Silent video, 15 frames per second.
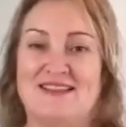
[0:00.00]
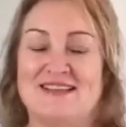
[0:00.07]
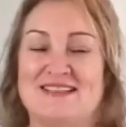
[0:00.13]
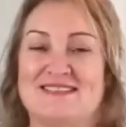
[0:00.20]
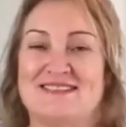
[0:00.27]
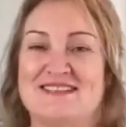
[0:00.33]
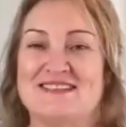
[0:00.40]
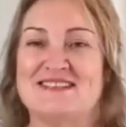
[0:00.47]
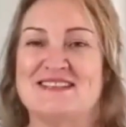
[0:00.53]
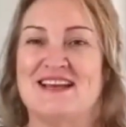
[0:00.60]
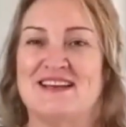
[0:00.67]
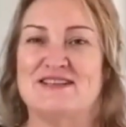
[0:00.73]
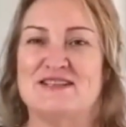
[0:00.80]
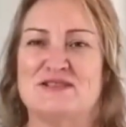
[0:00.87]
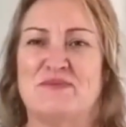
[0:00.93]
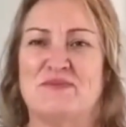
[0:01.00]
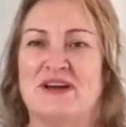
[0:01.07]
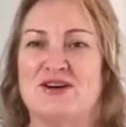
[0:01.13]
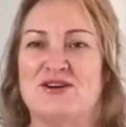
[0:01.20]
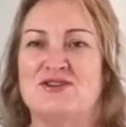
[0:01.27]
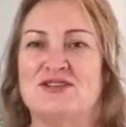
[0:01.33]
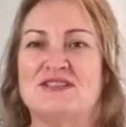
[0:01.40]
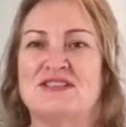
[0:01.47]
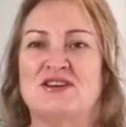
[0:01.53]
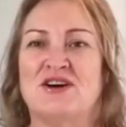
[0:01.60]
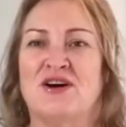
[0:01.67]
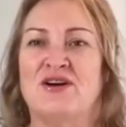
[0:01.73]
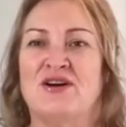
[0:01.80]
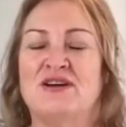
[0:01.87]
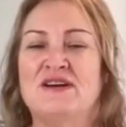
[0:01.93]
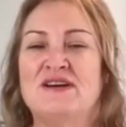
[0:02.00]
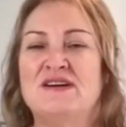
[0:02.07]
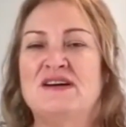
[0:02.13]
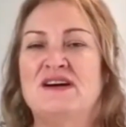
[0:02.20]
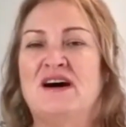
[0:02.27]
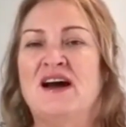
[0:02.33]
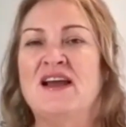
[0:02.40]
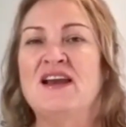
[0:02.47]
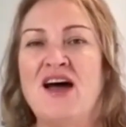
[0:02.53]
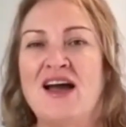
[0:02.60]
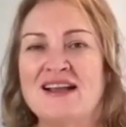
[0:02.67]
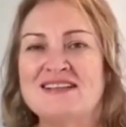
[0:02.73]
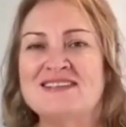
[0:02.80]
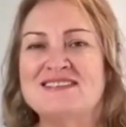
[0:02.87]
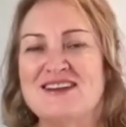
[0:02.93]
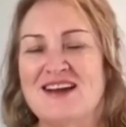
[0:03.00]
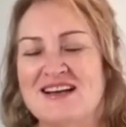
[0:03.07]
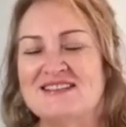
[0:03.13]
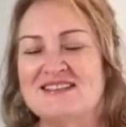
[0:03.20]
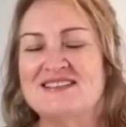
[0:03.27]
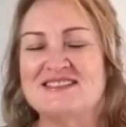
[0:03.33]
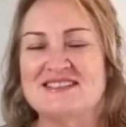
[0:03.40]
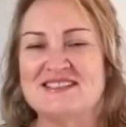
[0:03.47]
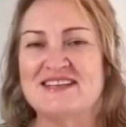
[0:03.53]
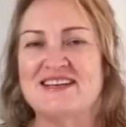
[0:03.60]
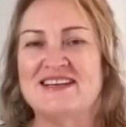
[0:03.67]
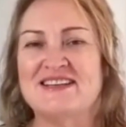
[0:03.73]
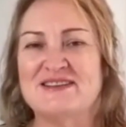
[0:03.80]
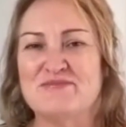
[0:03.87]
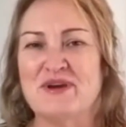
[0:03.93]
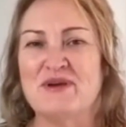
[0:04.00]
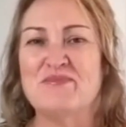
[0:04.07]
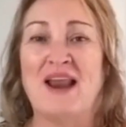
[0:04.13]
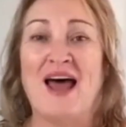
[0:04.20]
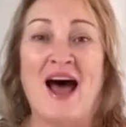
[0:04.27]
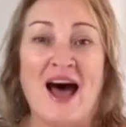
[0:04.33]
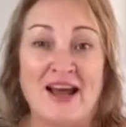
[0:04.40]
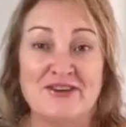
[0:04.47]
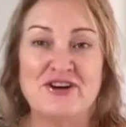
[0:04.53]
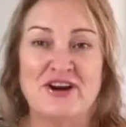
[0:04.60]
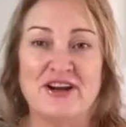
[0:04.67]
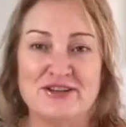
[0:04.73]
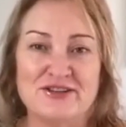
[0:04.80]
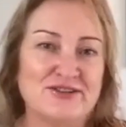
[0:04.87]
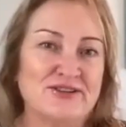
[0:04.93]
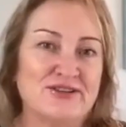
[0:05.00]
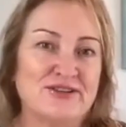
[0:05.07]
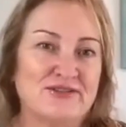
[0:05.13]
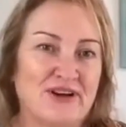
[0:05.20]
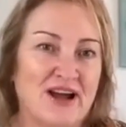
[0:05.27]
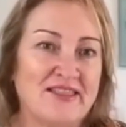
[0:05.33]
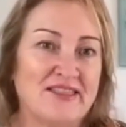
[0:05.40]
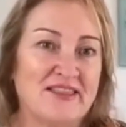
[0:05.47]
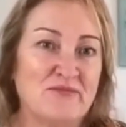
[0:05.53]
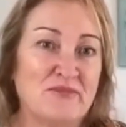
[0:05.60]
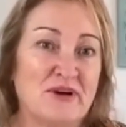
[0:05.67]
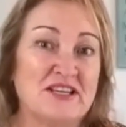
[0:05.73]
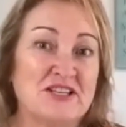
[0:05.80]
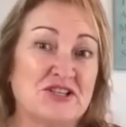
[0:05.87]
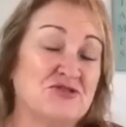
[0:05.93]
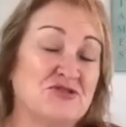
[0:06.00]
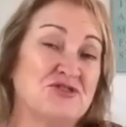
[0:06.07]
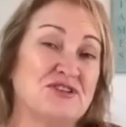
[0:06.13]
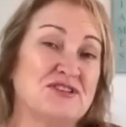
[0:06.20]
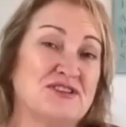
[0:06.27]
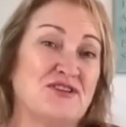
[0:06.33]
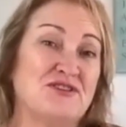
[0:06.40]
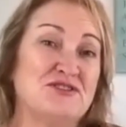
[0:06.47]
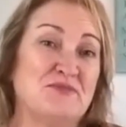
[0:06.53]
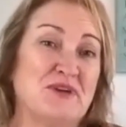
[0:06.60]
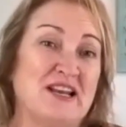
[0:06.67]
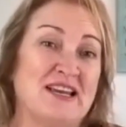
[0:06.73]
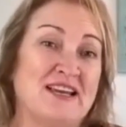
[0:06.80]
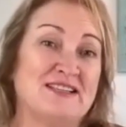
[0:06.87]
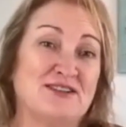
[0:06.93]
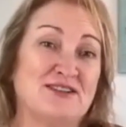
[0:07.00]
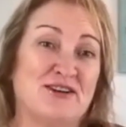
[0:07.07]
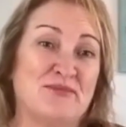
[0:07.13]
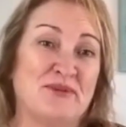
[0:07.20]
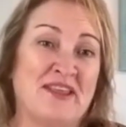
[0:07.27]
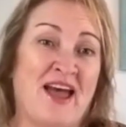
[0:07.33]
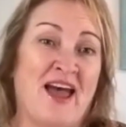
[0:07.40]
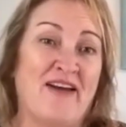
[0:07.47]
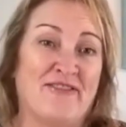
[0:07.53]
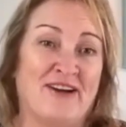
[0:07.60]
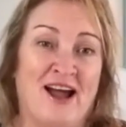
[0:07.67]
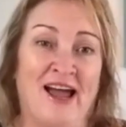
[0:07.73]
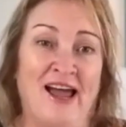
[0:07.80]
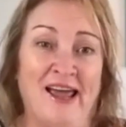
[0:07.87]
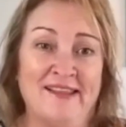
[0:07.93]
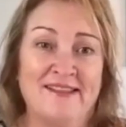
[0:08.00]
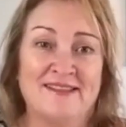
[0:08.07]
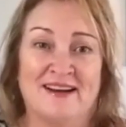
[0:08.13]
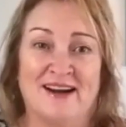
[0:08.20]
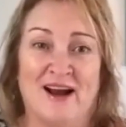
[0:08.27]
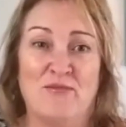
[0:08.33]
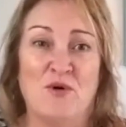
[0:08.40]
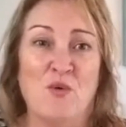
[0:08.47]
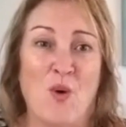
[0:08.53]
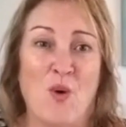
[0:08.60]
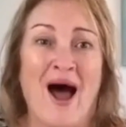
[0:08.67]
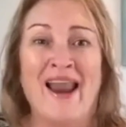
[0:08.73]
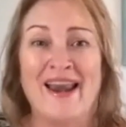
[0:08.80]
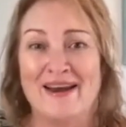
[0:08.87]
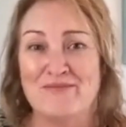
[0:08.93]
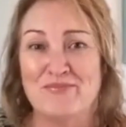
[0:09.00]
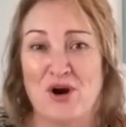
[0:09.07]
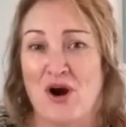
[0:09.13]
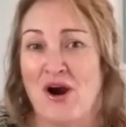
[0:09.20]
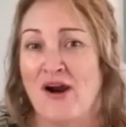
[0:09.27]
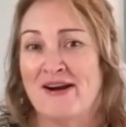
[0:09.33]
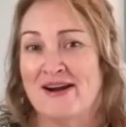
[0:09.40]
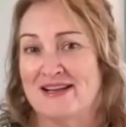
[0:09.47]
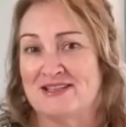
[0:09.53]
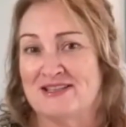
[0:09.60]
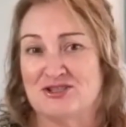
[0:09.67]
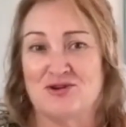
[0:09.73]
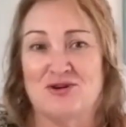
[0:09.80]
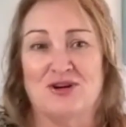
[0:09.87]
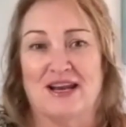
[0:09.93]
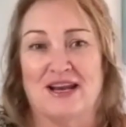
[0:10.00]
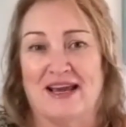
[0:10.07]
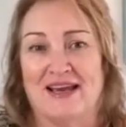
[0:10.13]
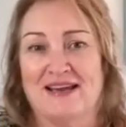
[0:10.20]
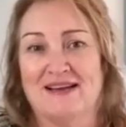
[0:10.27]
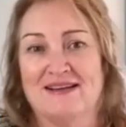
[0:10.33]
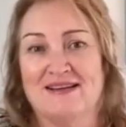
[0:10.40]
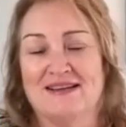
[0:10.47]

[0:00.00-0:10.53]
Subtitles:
this end has been good. So it's nice to see that people are trying to do the right thing by their children, because ultimately it's got to be that, right? The number one priority, surely.